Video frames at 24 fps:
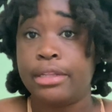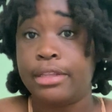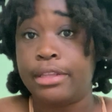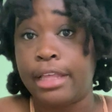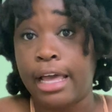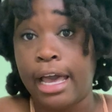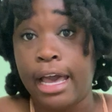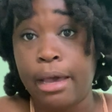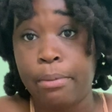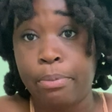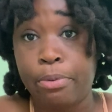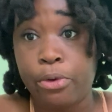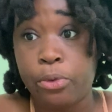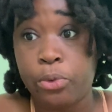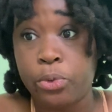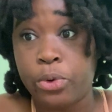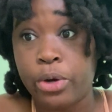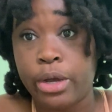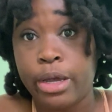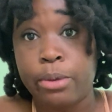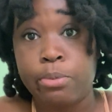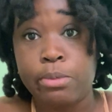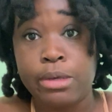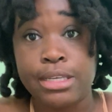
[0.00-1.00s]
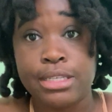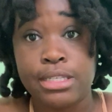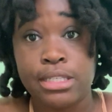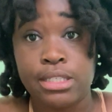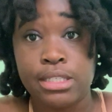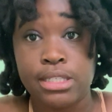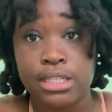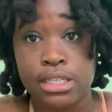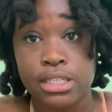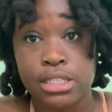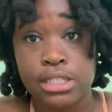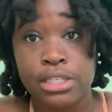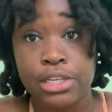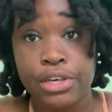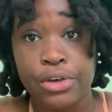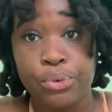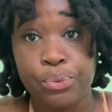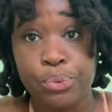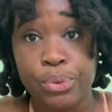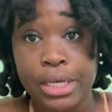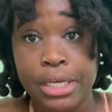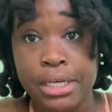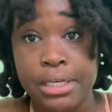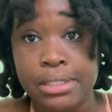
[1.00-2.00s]
That program is
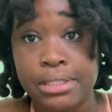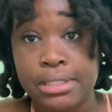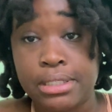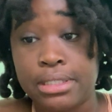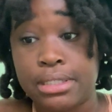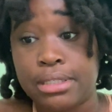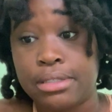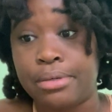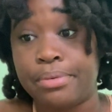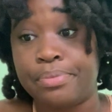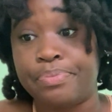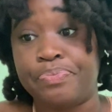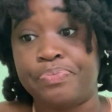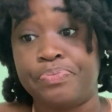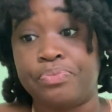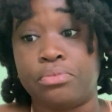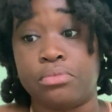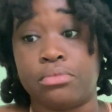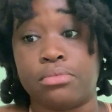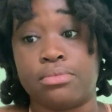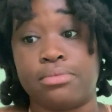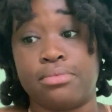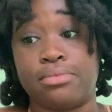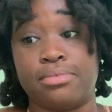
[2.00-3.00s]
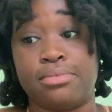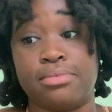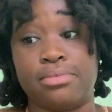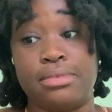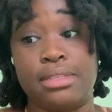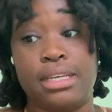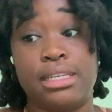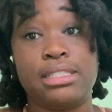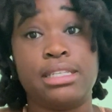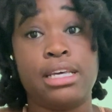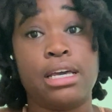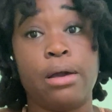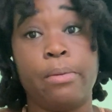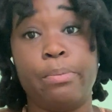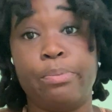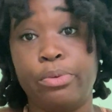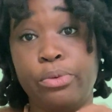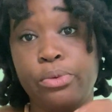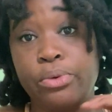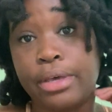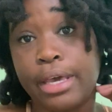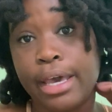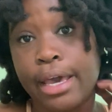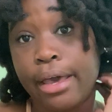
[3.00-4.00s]
16 weeks. It's like a
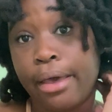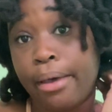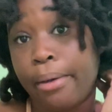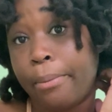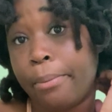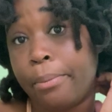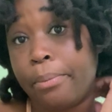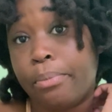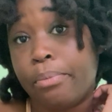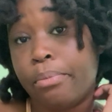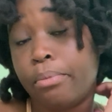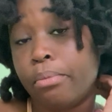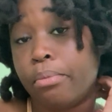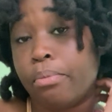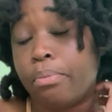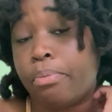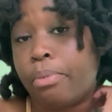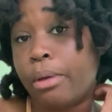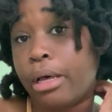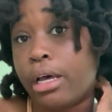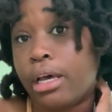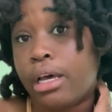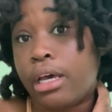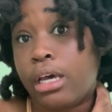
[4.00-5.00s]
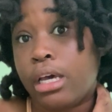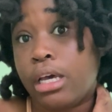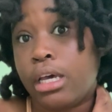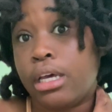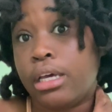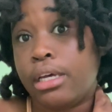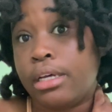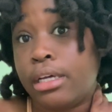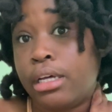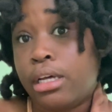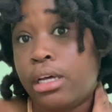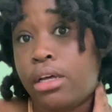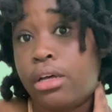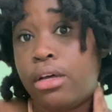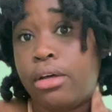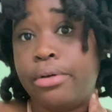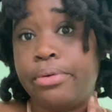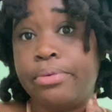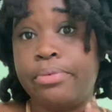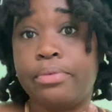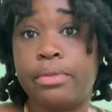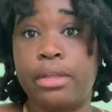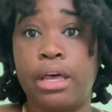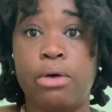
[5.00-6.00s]
boot camp. But
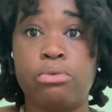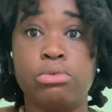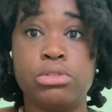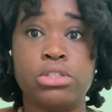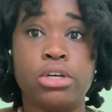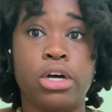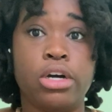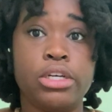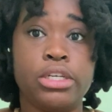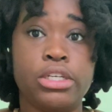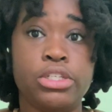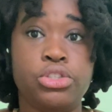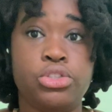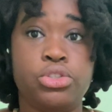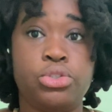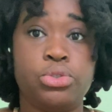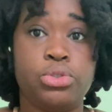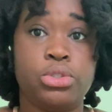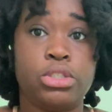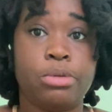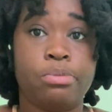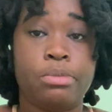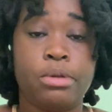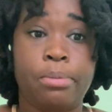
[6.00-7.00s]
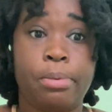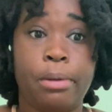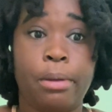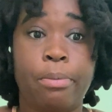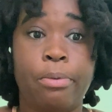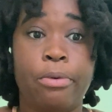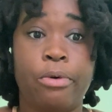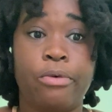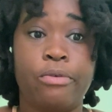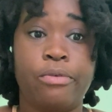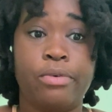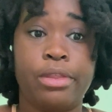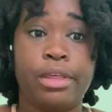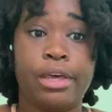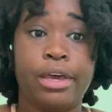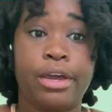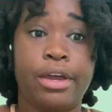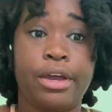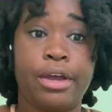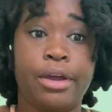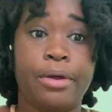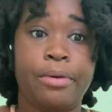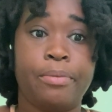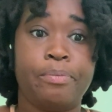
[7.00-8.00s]
I was talking to some of the people over
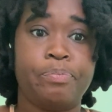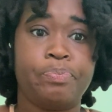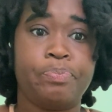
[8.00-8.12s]
there.